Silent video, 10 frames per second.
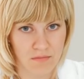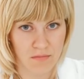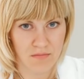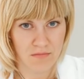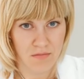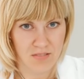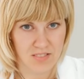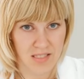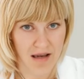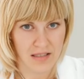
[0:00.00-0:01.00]

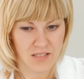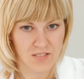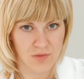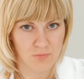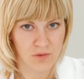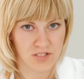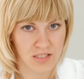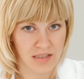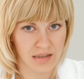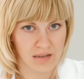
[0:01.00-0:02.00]
Size and simplicity.
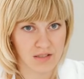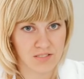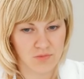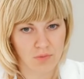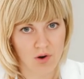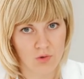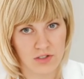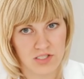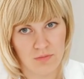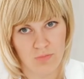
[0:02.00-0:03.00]
Small or
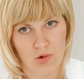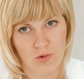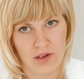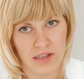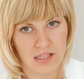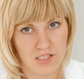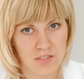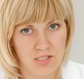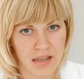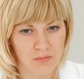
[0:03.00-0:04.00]
simple organisms
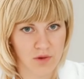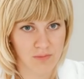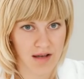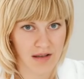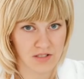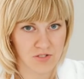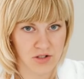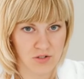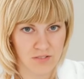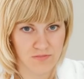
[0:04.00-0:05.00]
can rely on diffusion
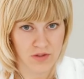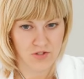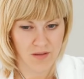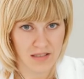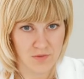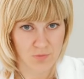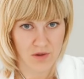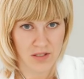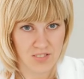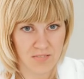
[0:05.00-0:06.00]
for transport
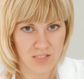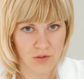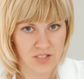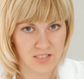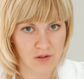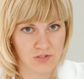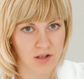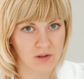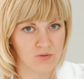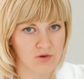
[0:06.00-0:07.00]
since their cells are
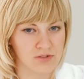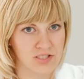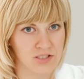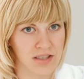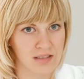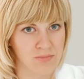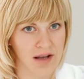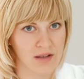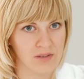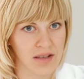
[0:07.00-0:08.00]
close to the
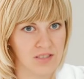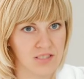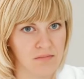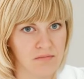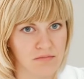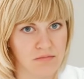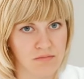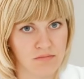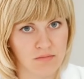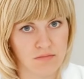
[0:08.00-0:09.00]
environment.
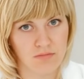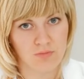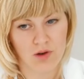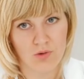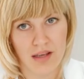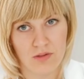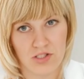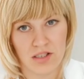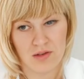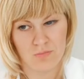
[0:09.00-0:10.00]
Low energy
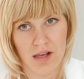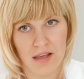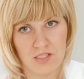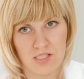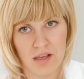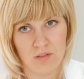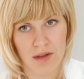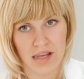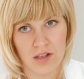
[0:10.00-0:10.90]
demands. Many of these